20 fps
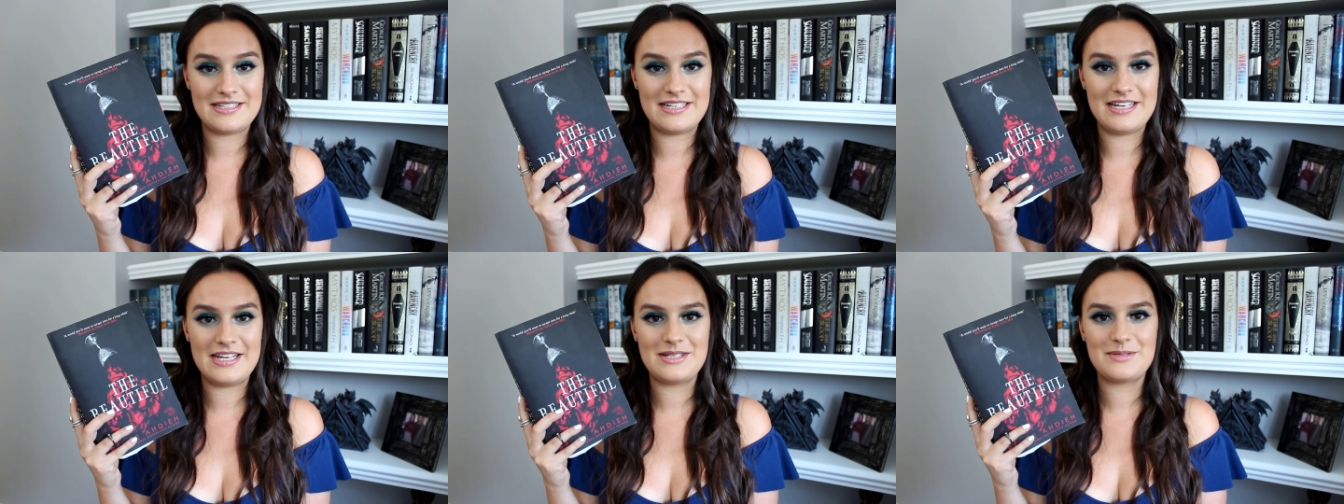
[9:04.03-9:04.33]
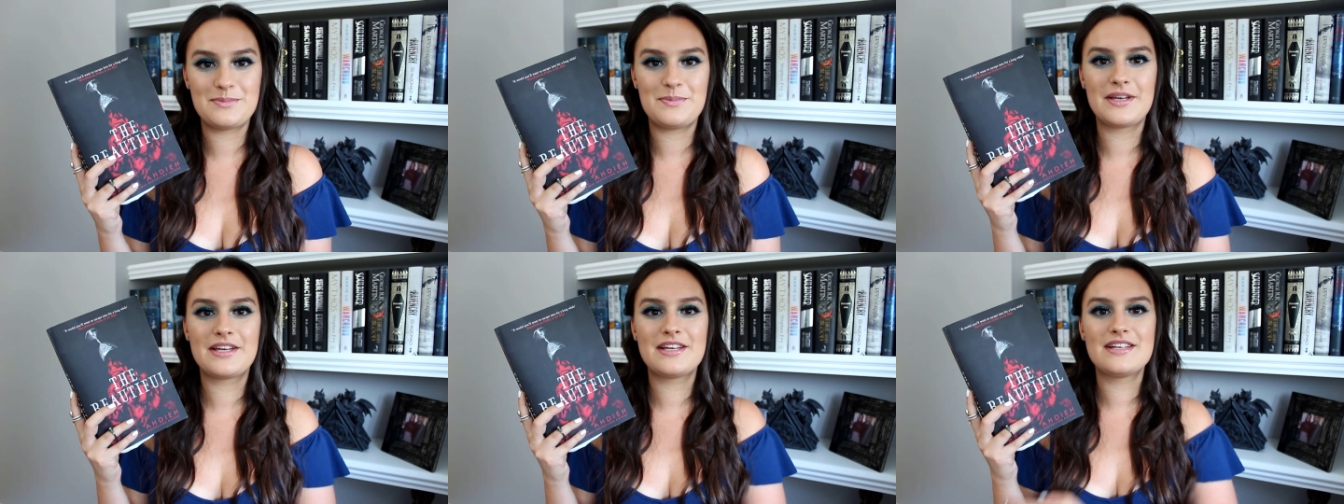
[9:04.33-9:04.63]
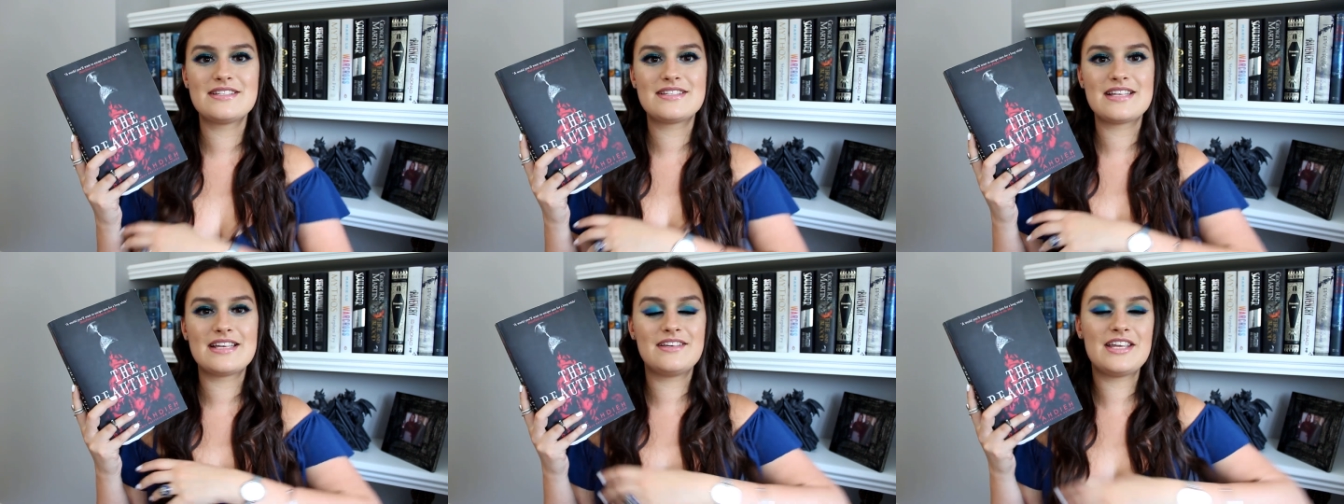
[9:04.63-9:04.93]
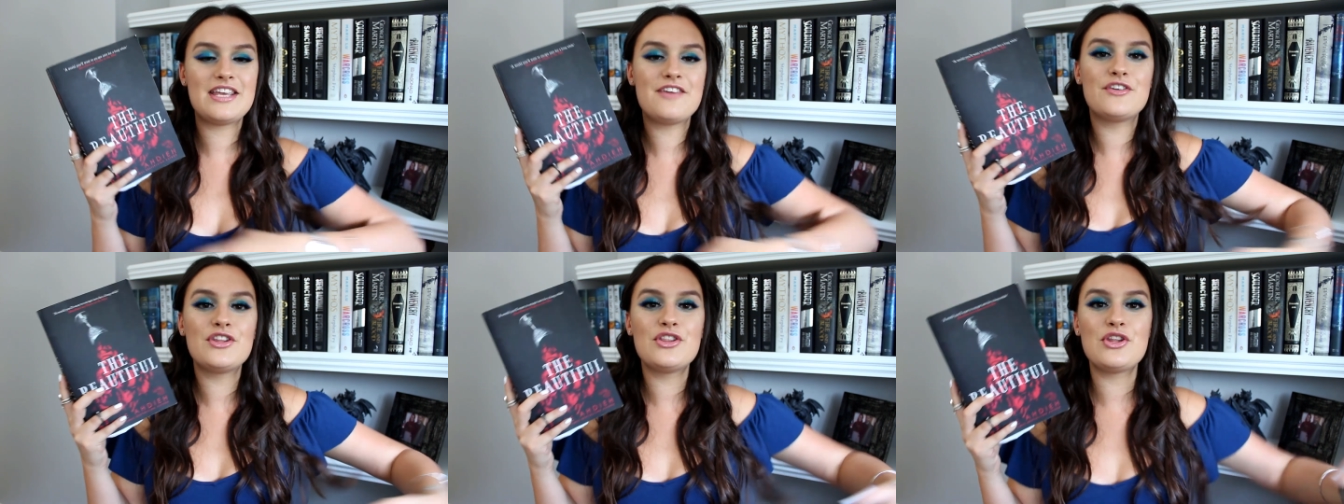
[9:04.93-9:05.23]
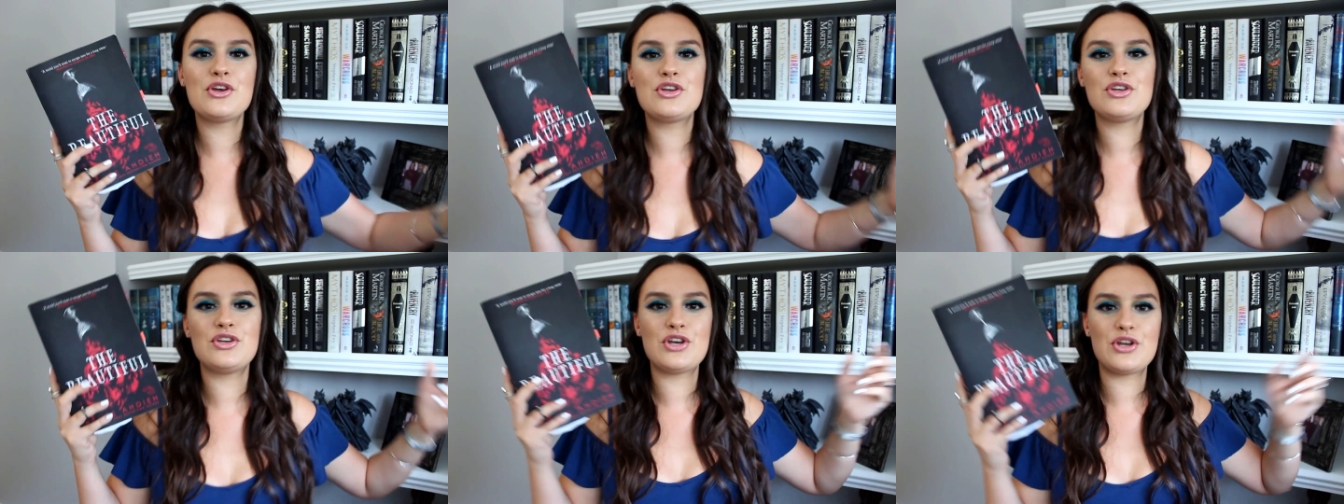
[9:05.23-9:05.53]
in it, because even though
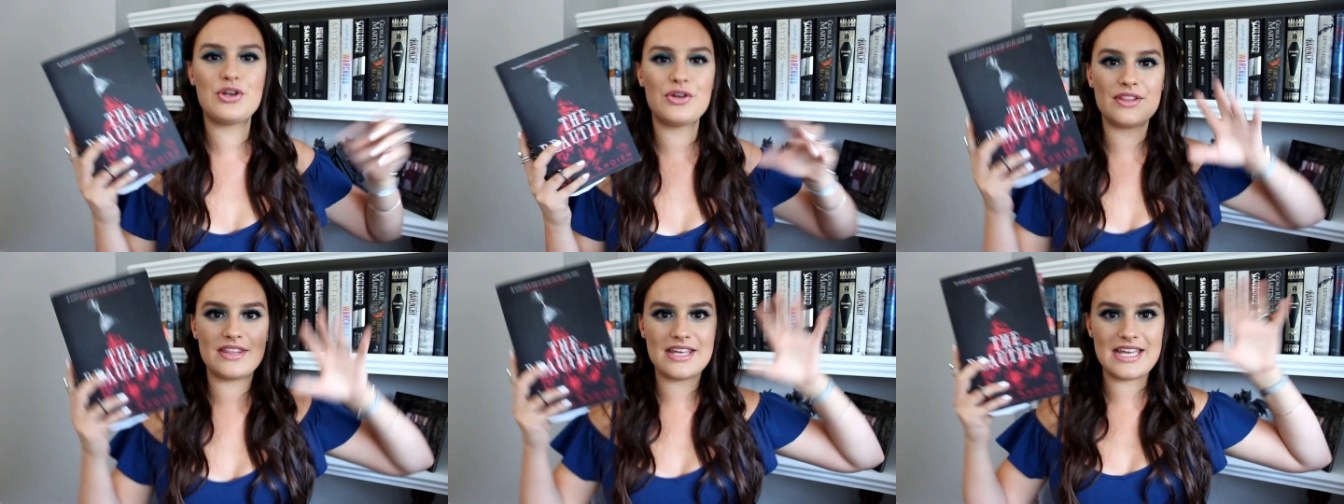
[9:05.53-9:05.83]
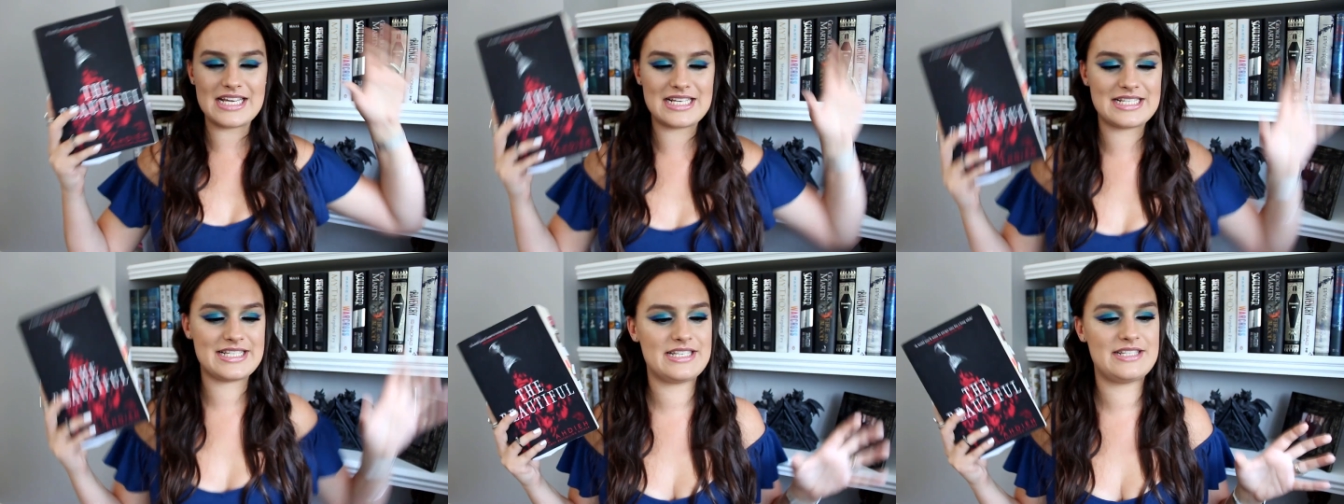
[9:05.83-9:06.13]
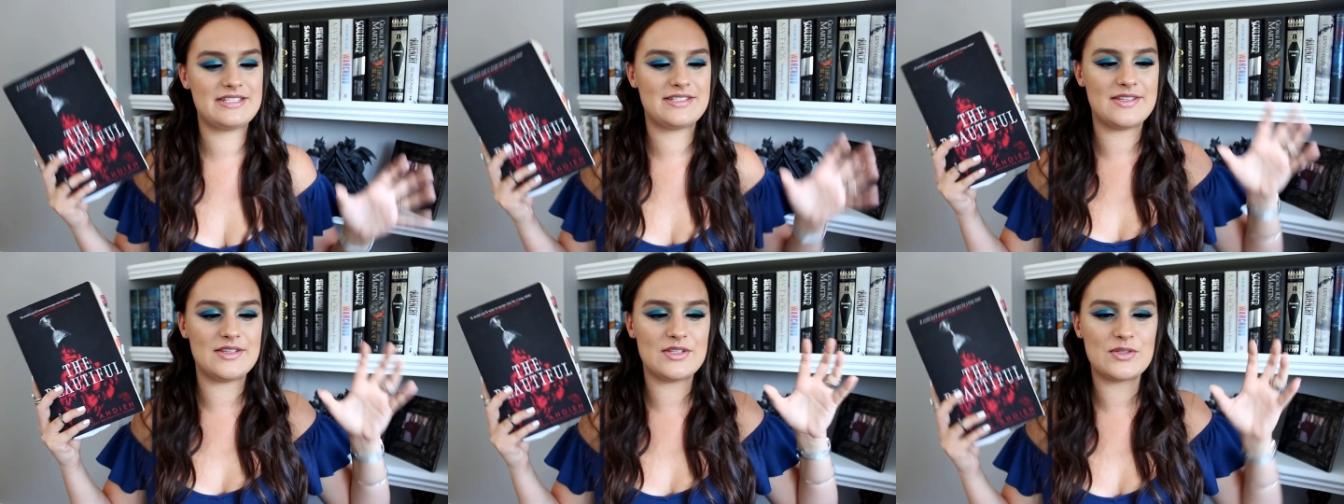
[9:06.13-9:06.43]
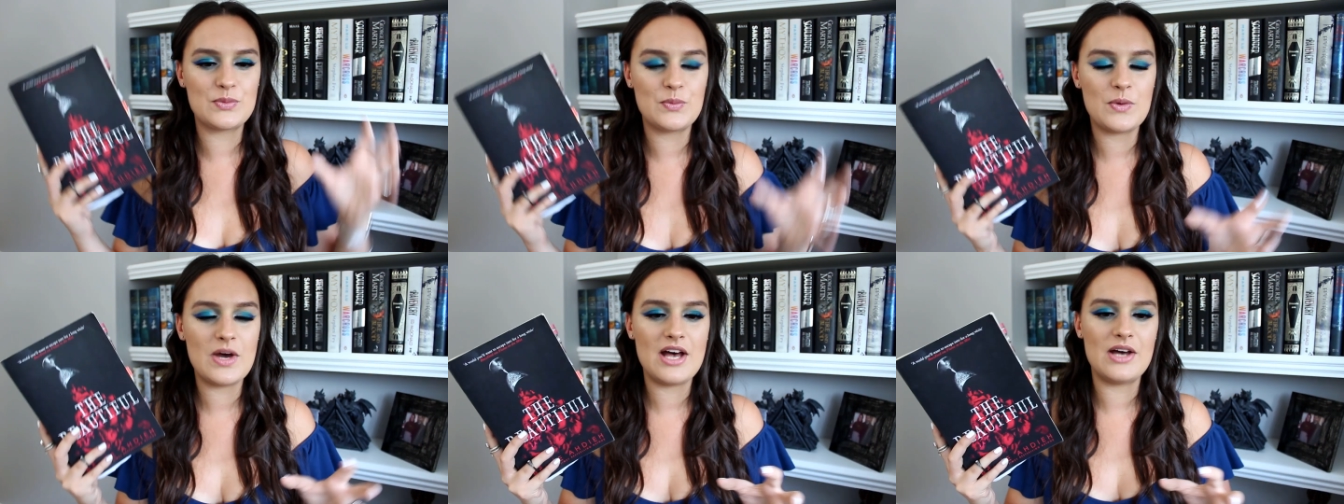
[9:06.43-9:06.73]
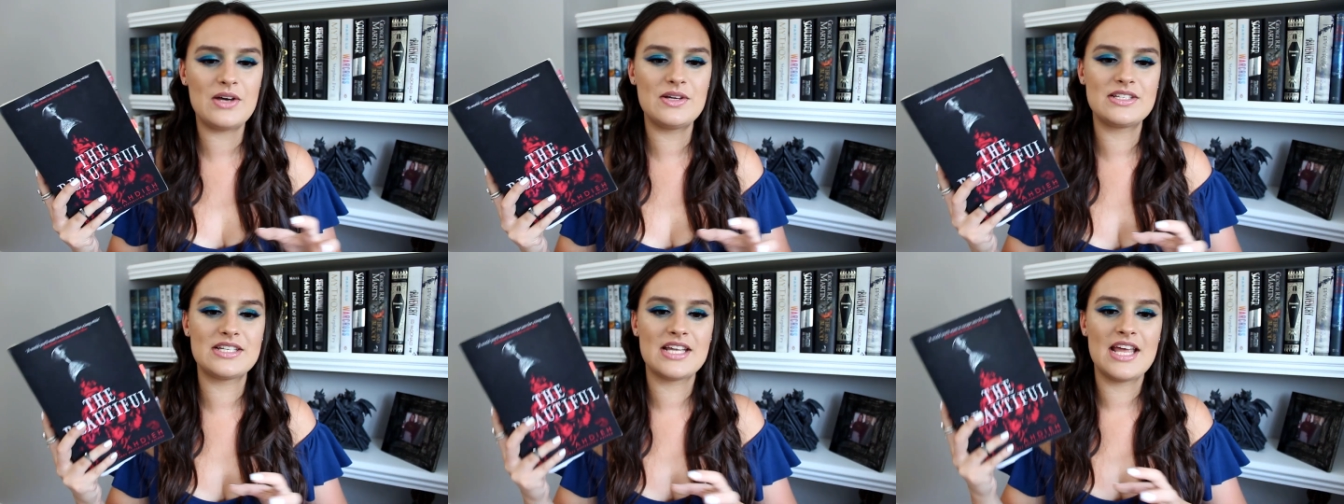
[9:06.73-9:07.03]
you know they exist in this
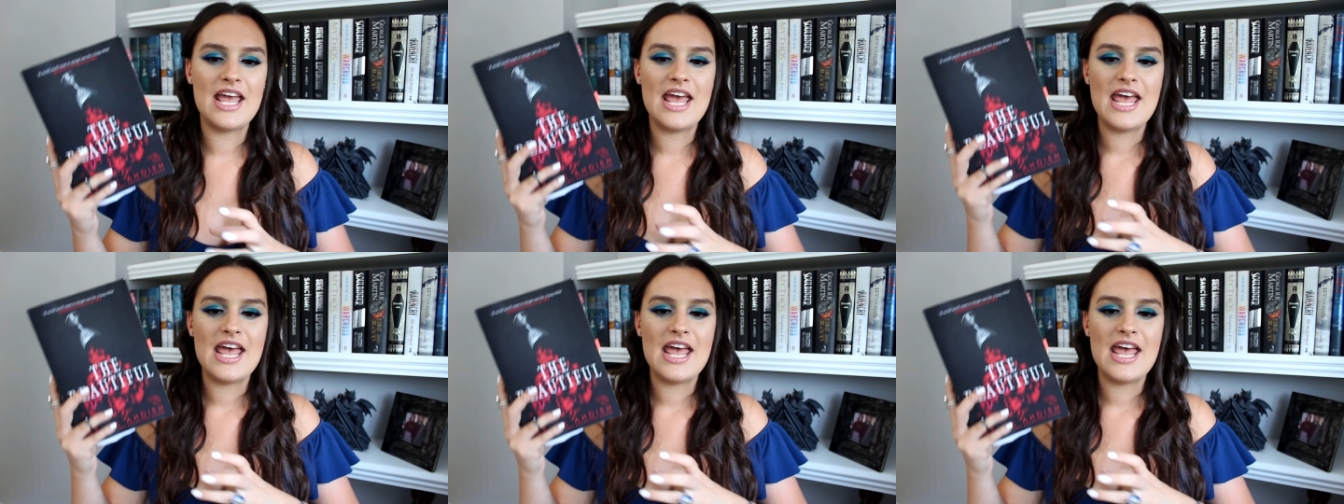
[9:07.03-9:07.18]
world,